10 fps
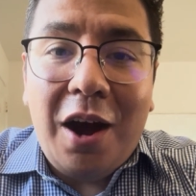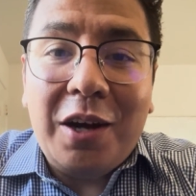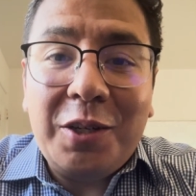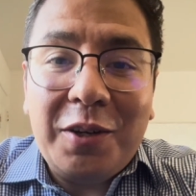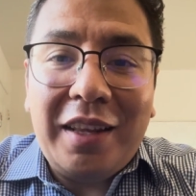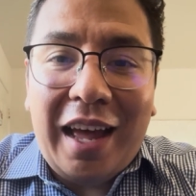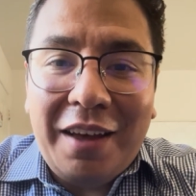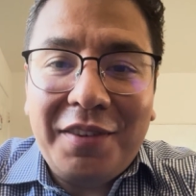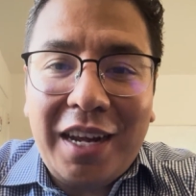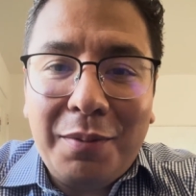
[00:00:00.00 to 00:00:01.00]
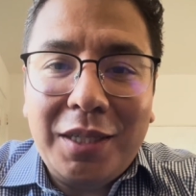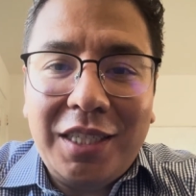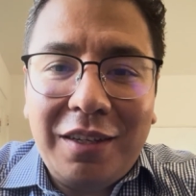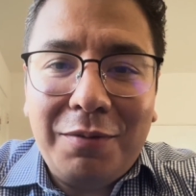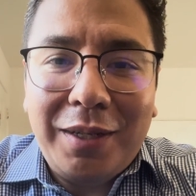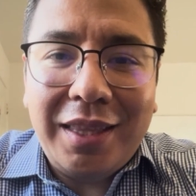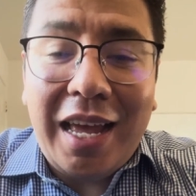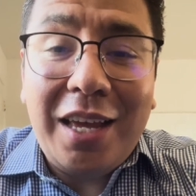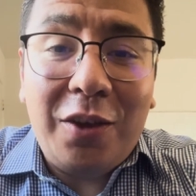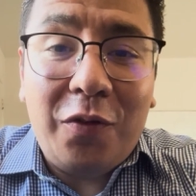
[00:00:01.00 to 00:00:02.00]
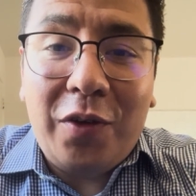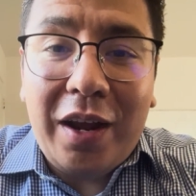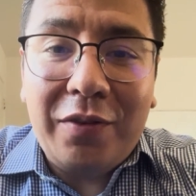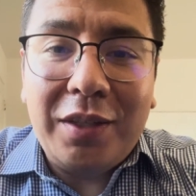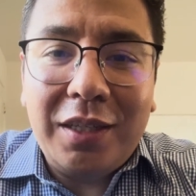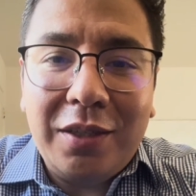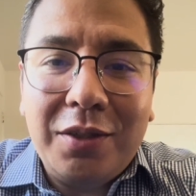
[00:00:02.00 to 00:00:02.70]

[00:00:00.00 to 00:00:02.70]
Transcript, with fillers: on your lifetime achievement. Thank you for everything you